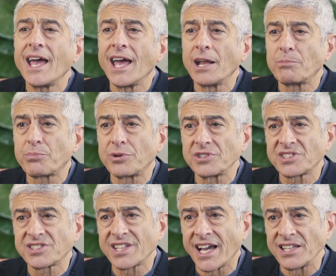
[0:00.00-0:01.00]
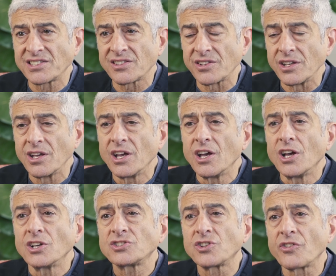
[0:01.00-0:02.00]
and precisely
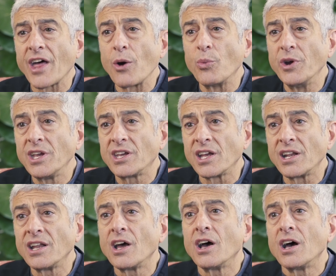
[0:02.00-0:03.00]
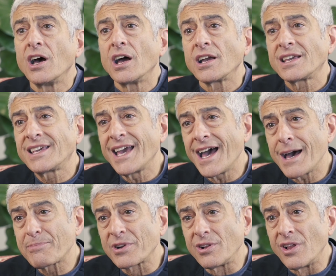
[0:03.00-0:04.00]
so that we can
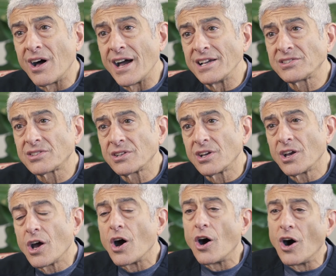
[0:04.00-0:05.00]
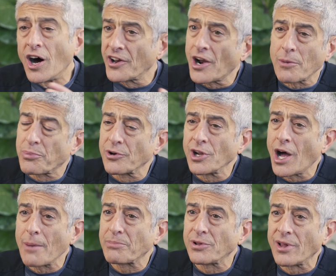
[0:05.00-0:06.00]
capitalize on our
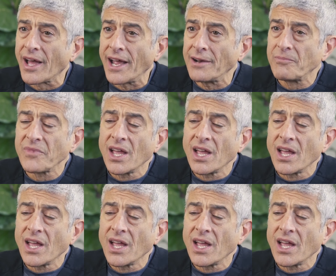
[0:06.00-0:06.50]
pre-op plan.